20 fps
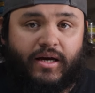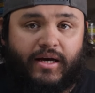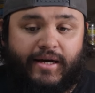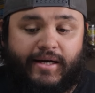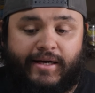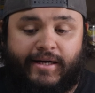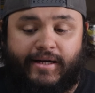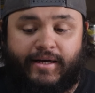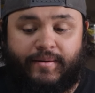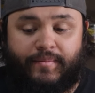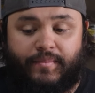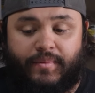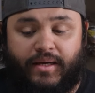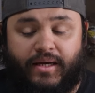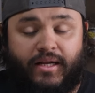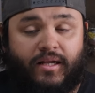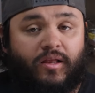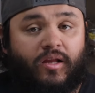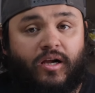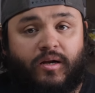And
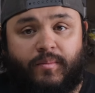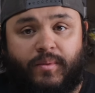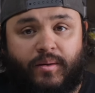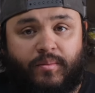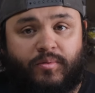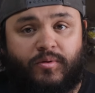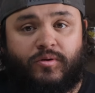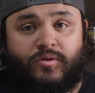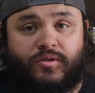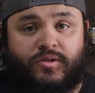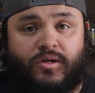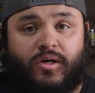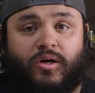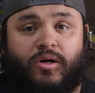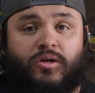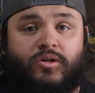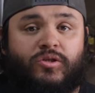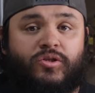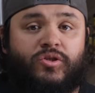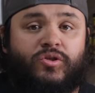a lot of my bowls
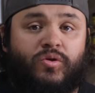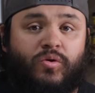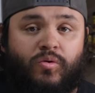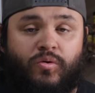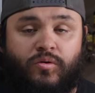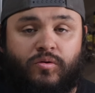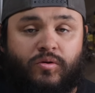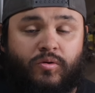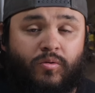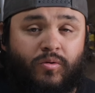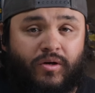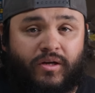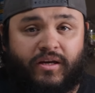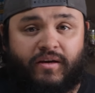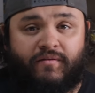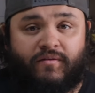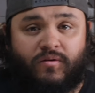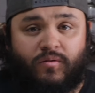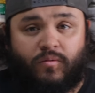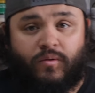are sold or
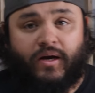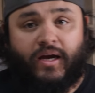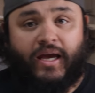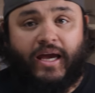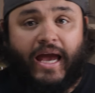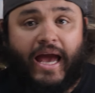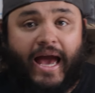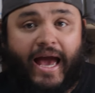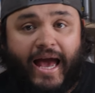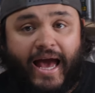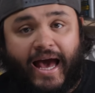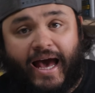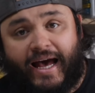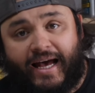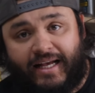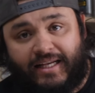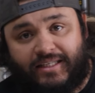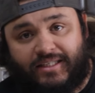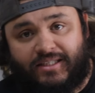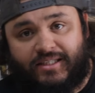given away
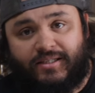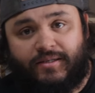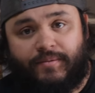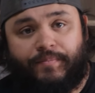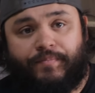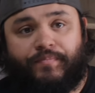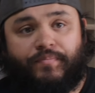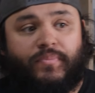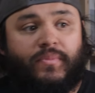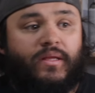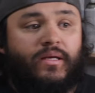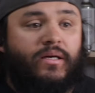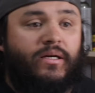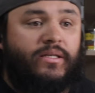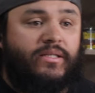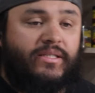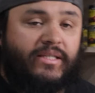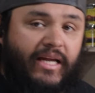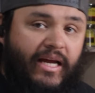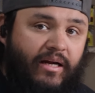as
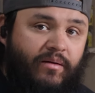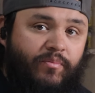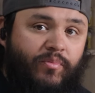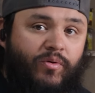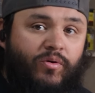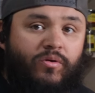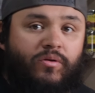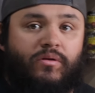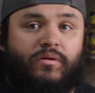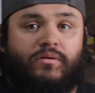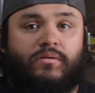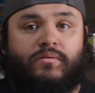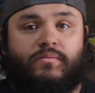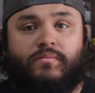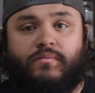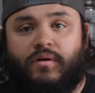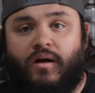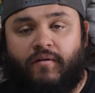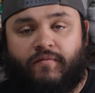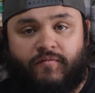a snack bowl,
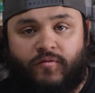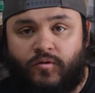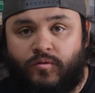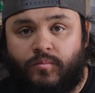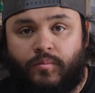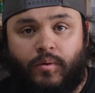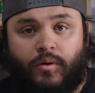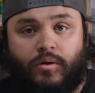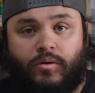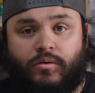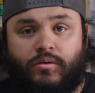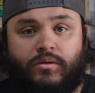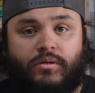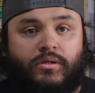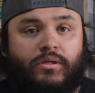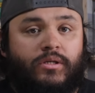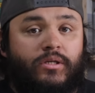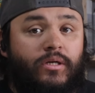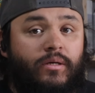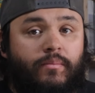a fruit bowl,
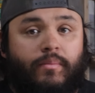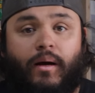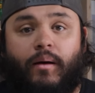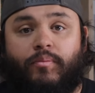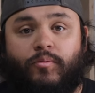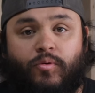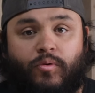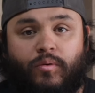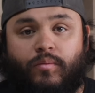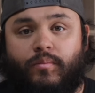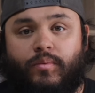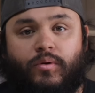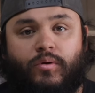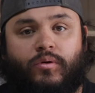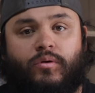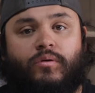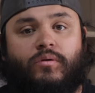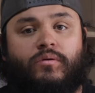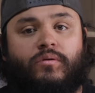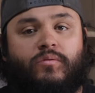popcorn
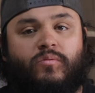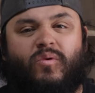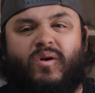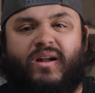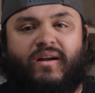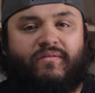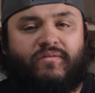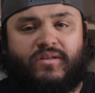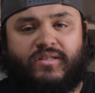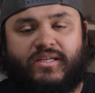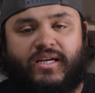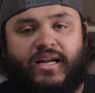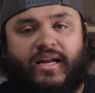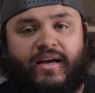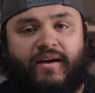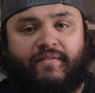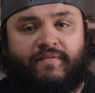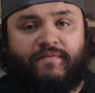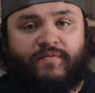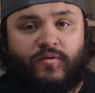bowl, whatever. It's going to
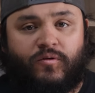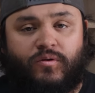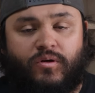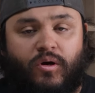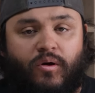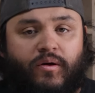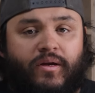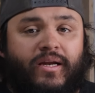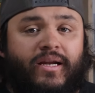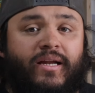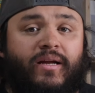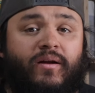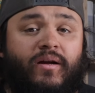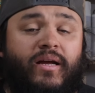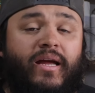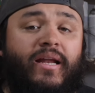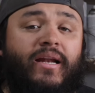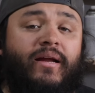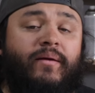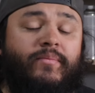have food going in it,
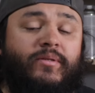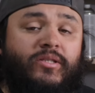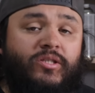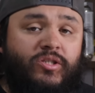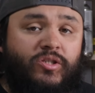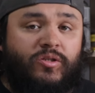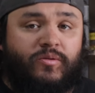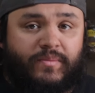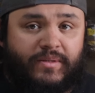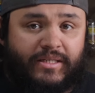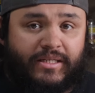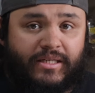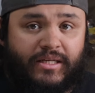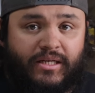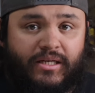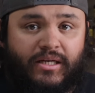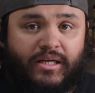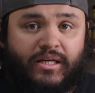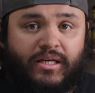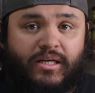and I'm assuming
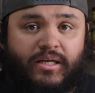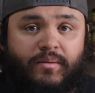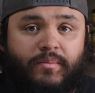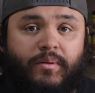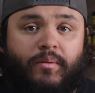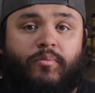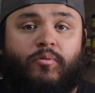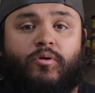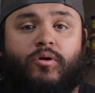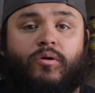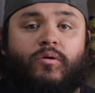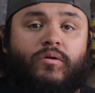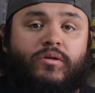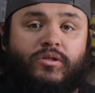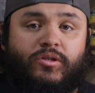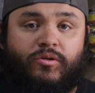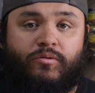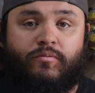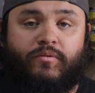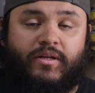people are going
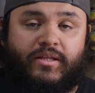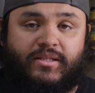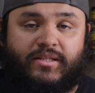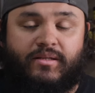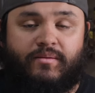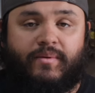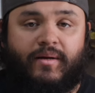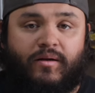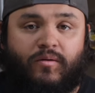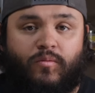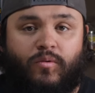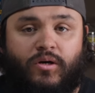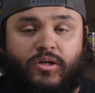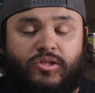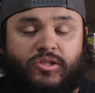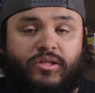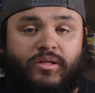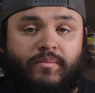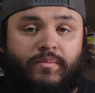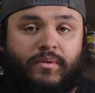to rinse them out and
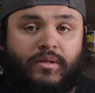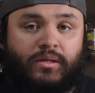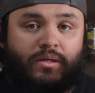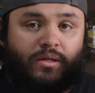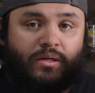wash them.